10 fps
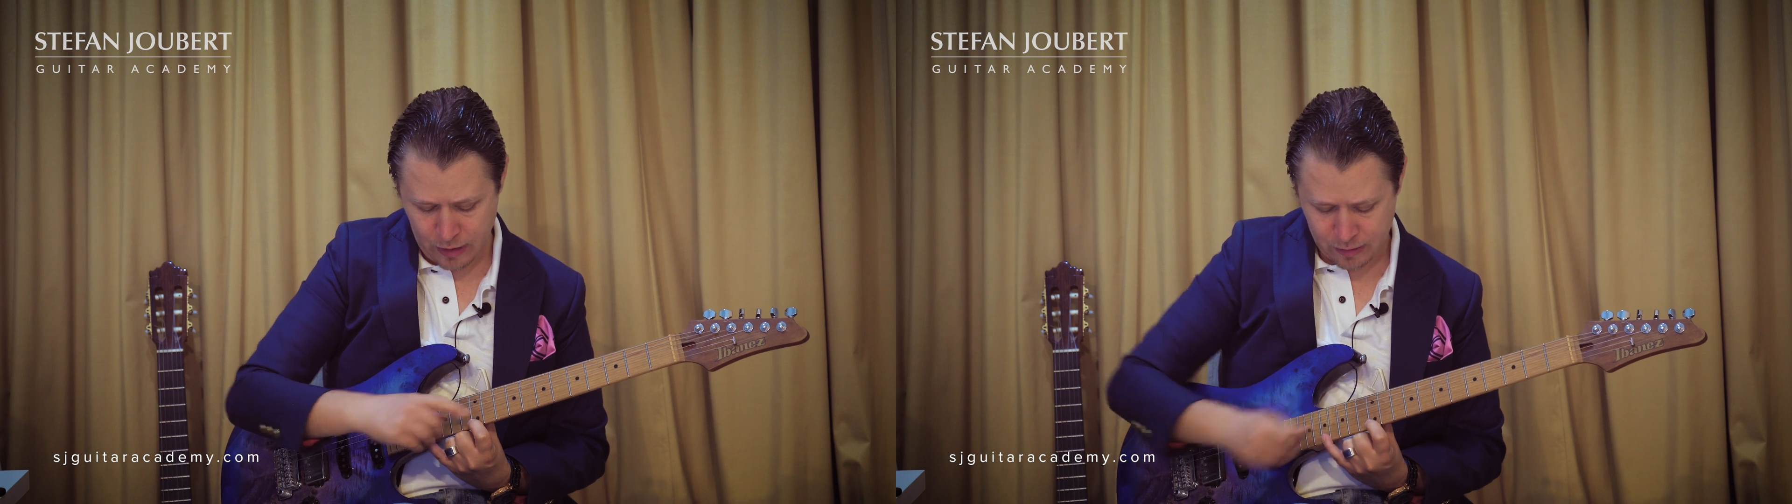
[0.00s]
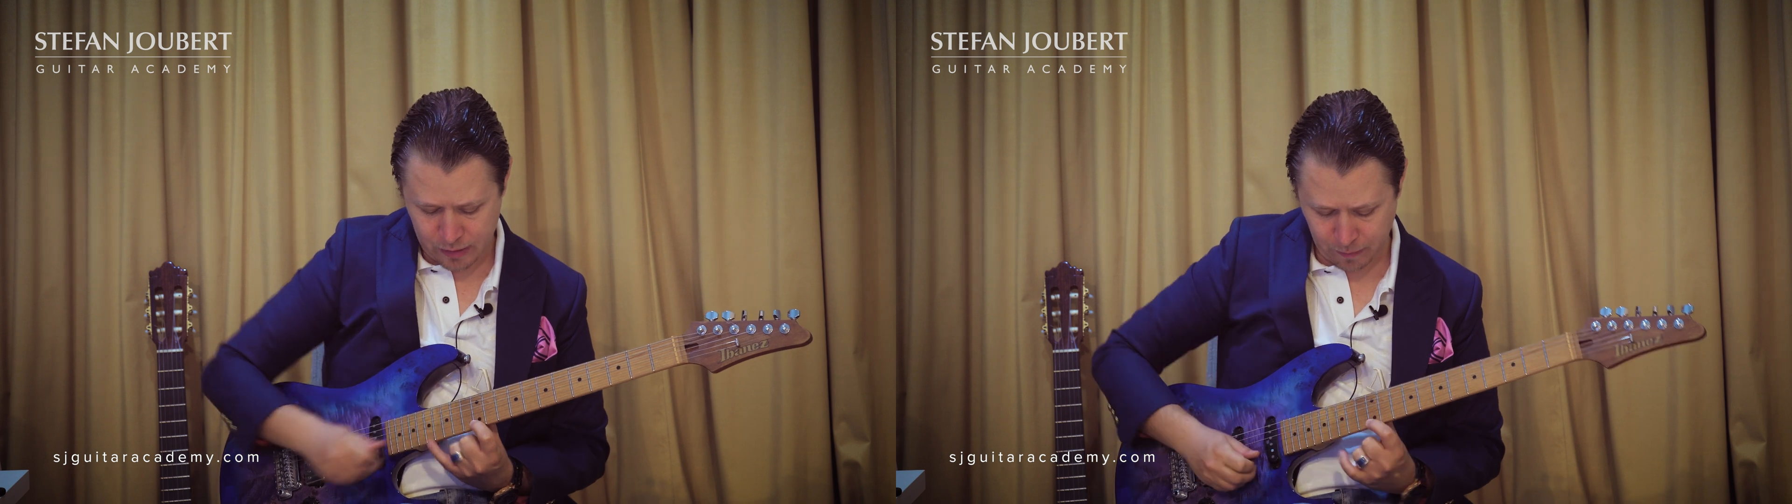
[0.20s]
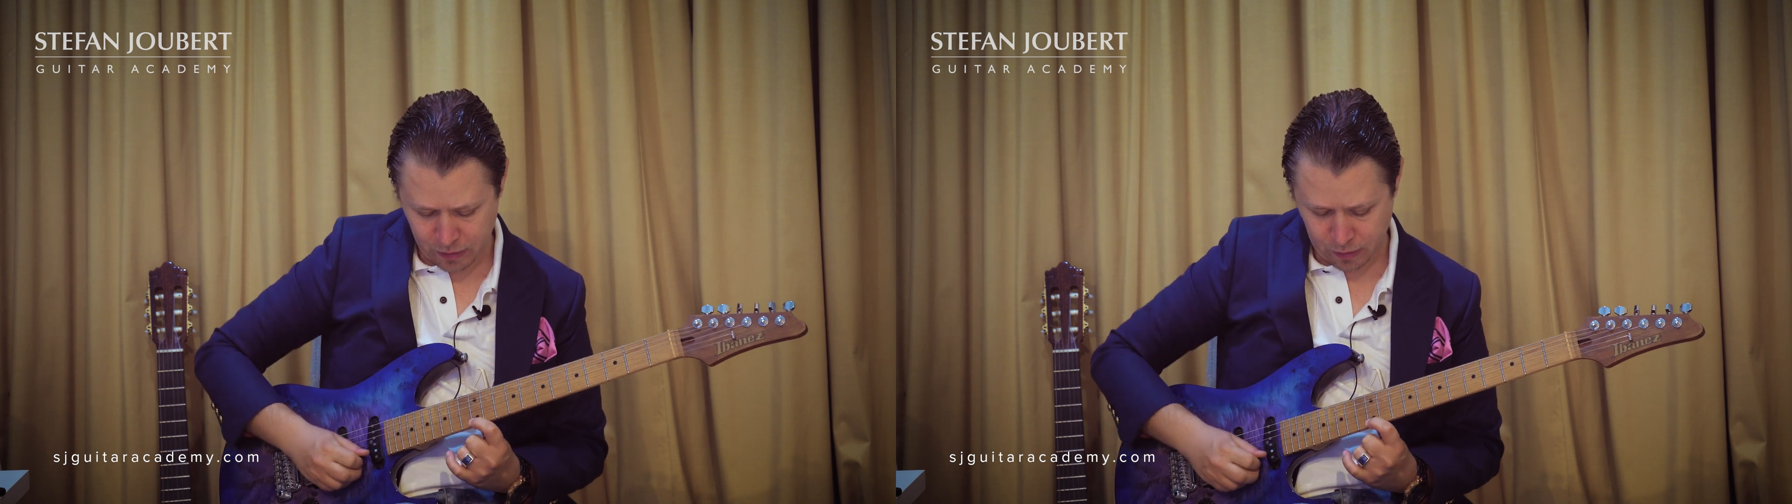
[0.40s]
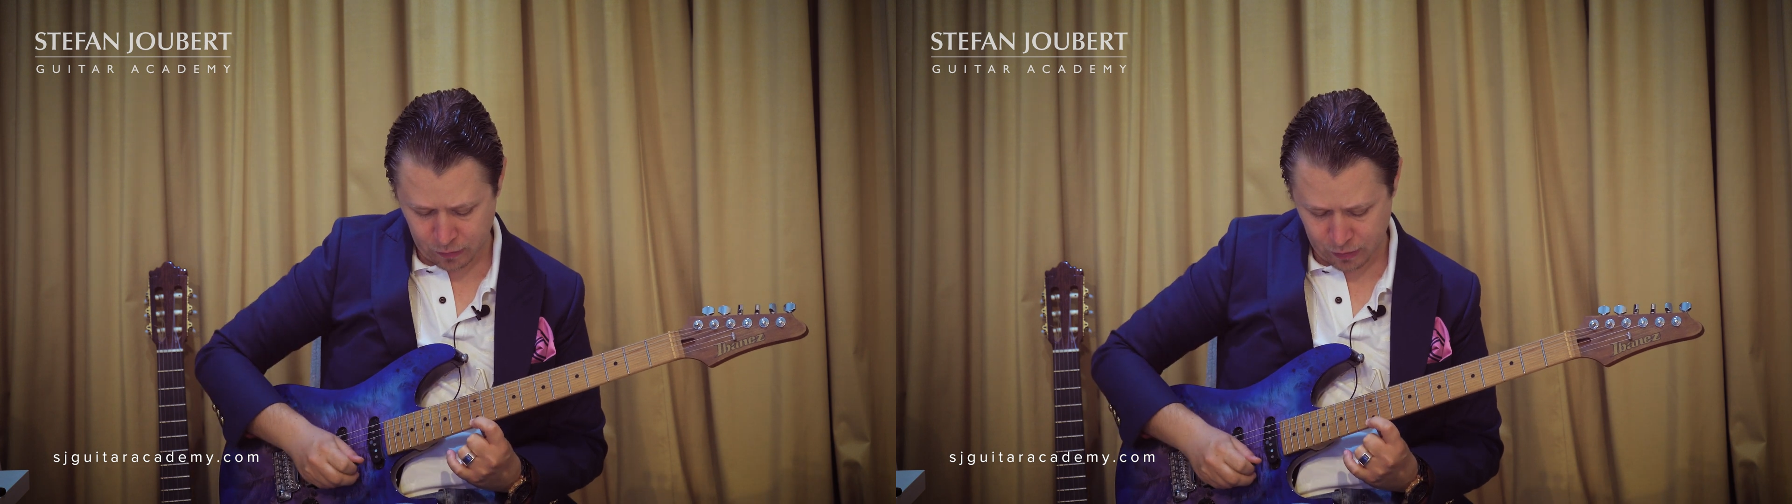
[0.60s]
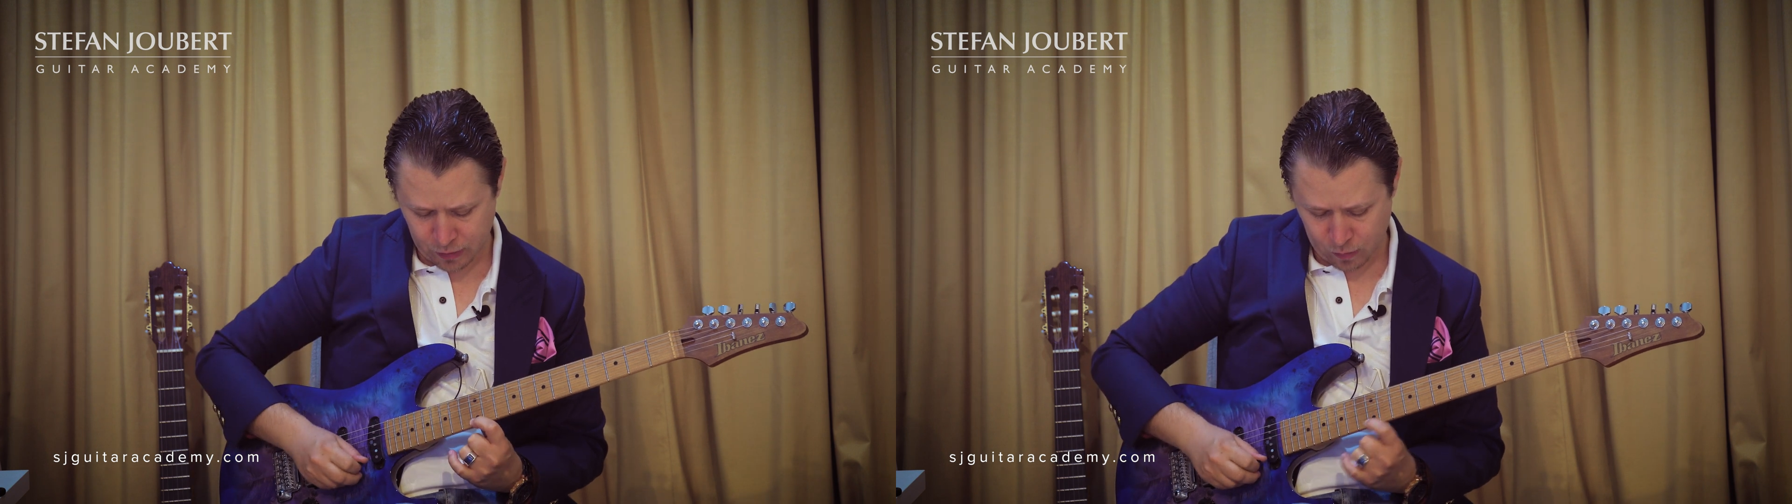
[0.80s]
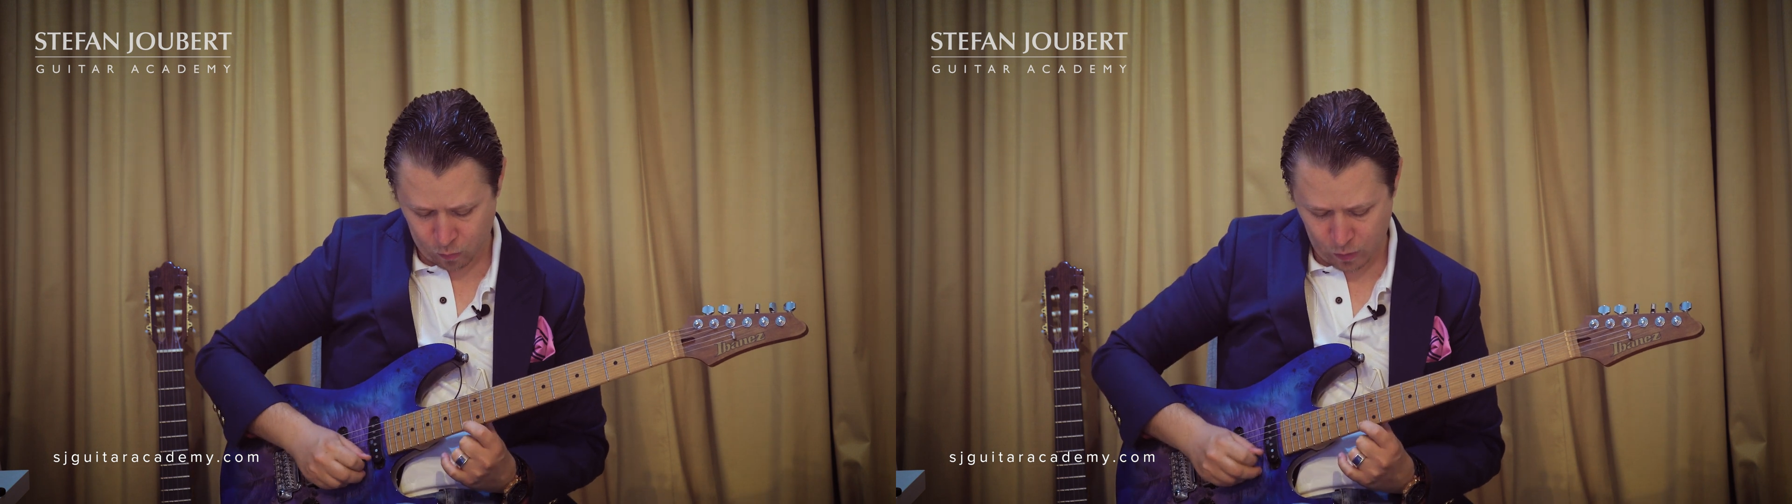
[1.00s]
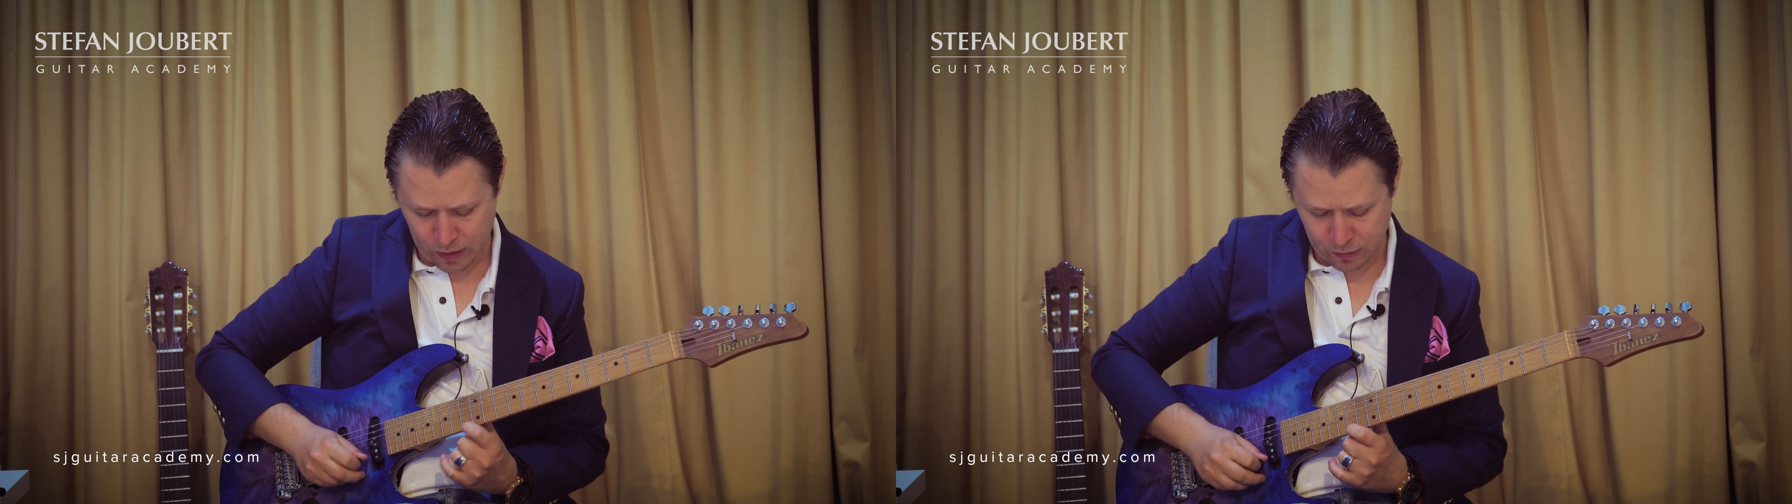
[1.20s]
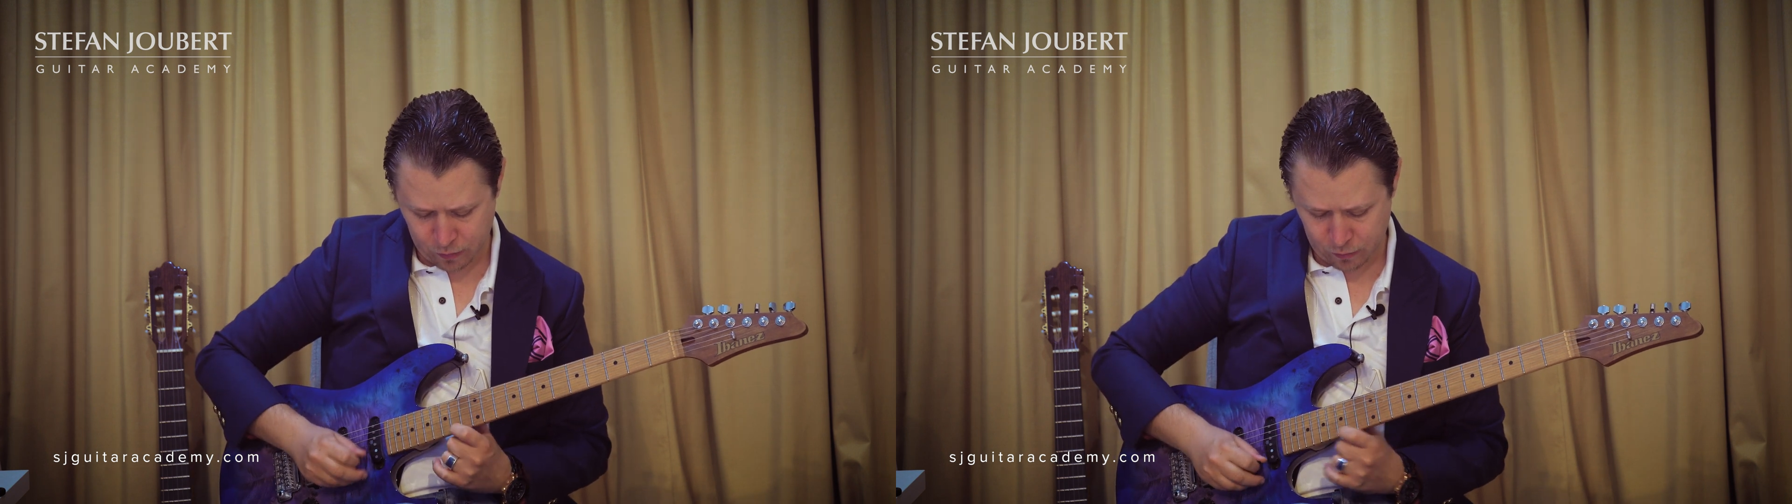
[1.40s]
semitones
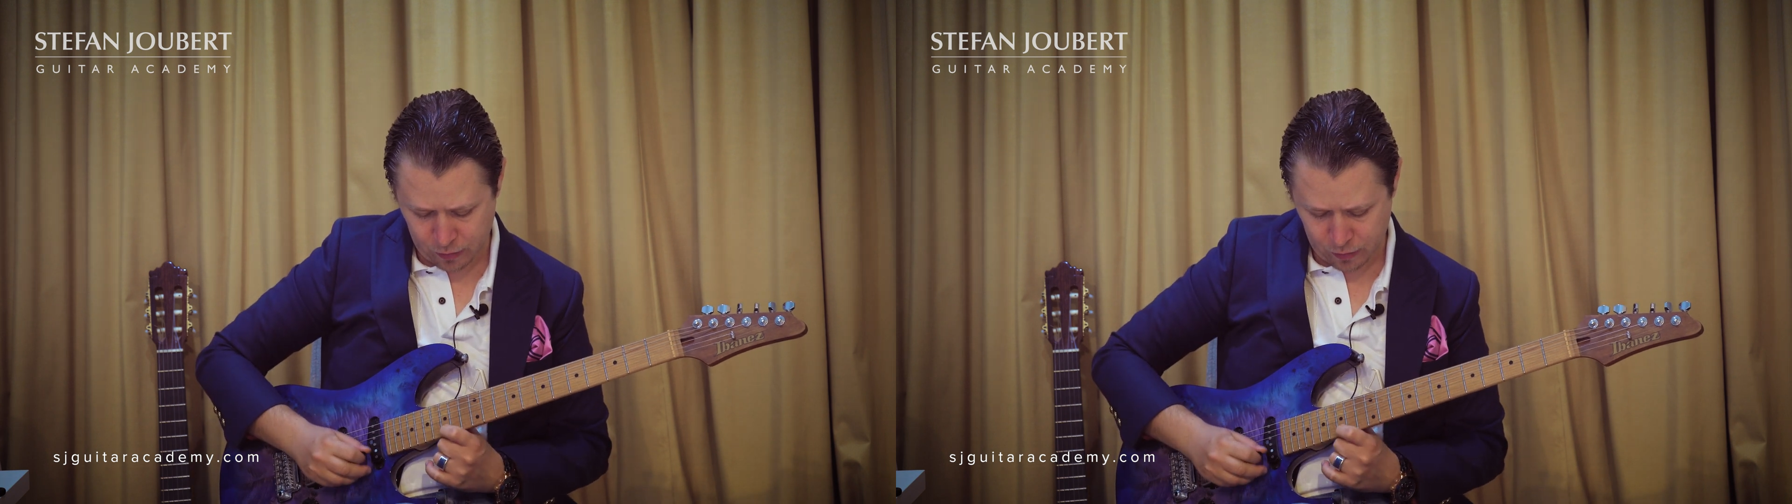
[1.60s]
1, 2,